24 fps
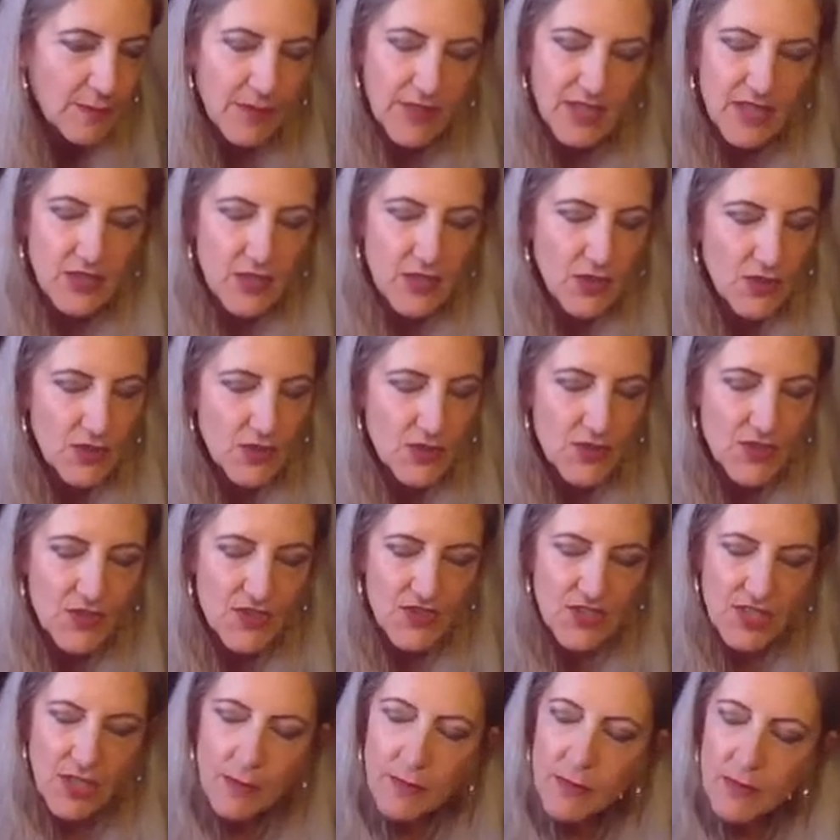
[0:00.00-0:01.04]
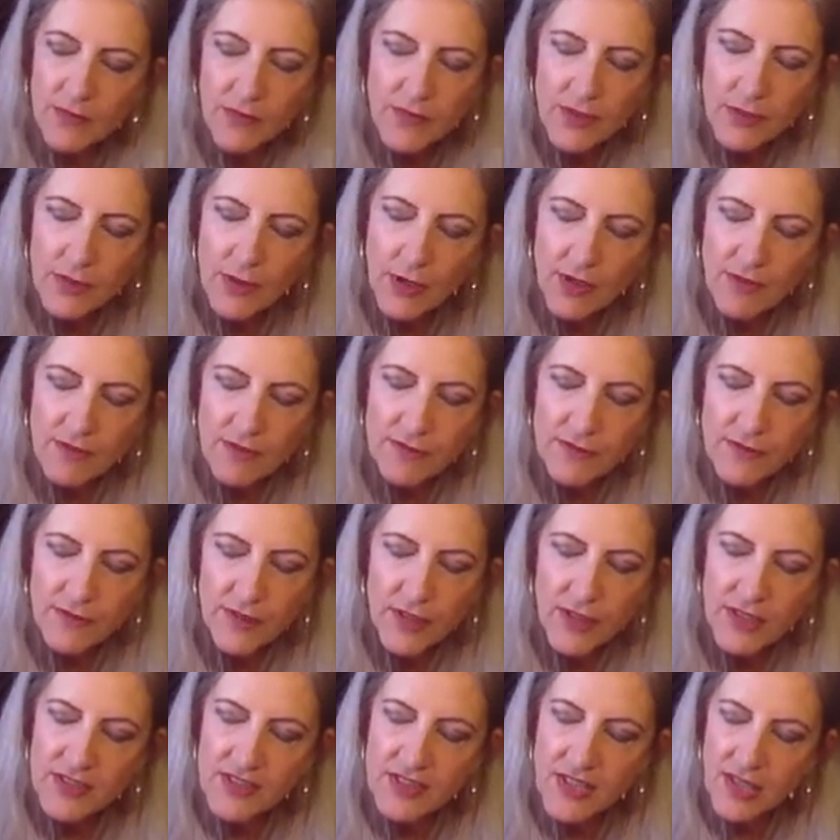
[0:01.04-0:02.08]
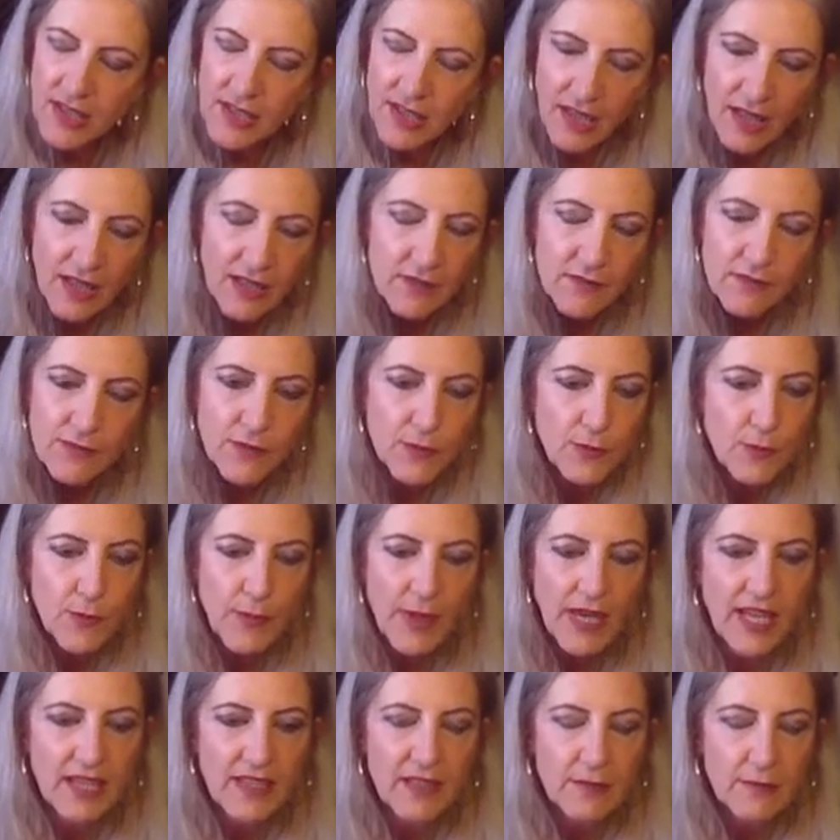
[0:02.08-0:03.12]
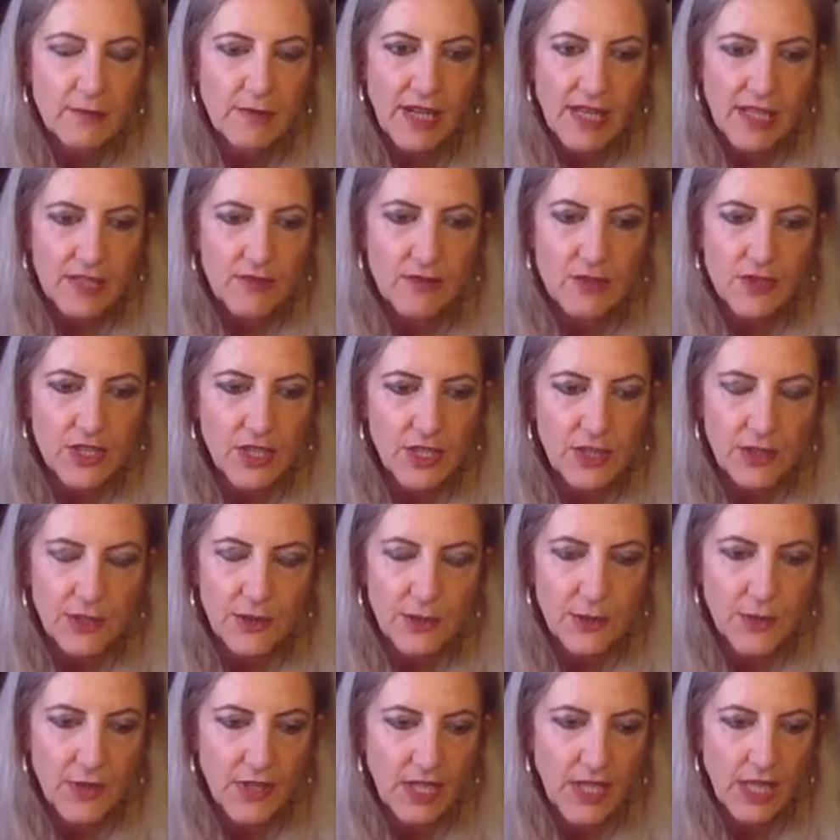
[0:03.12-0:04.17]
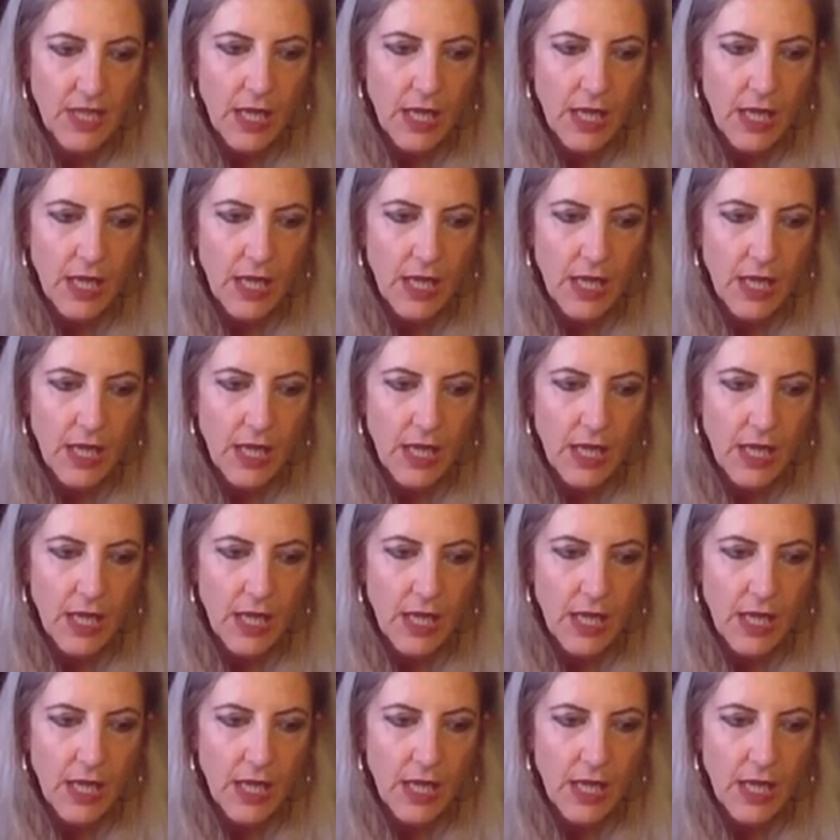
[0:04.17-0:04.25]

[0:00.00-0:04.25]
because some of you have a delightful man around you,